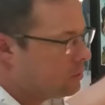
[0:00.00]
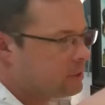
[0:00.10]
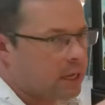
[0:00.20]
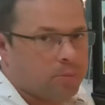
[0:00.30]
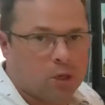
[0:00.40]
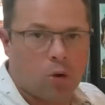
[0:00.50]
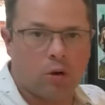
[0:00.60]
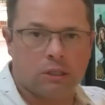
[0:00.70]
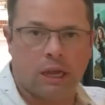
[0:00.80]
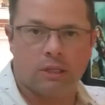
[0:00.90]
is tape the
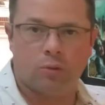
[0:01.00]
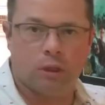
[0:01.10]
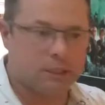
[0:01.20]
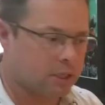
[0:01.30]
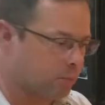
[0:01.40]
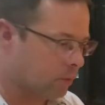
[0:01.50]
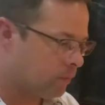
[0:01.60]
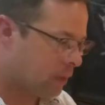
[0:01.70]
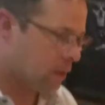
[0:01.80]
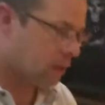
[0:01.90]
corners, guys. Really simple.
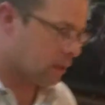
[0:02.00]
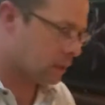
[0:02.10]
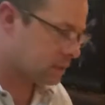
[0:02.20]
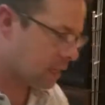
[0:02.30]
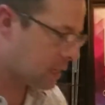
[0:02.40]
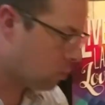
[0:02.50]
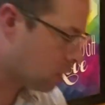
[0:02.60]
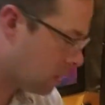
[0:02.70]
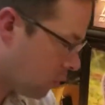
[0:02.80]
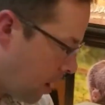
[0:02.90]
Then second,
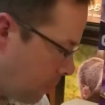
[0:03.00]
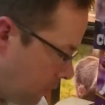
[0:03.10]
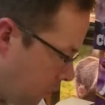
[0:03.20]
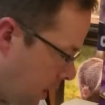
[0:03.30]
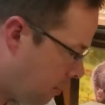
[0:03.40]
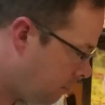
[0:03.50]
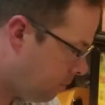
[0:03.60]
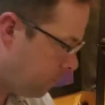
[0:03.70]
we're going to grab the frame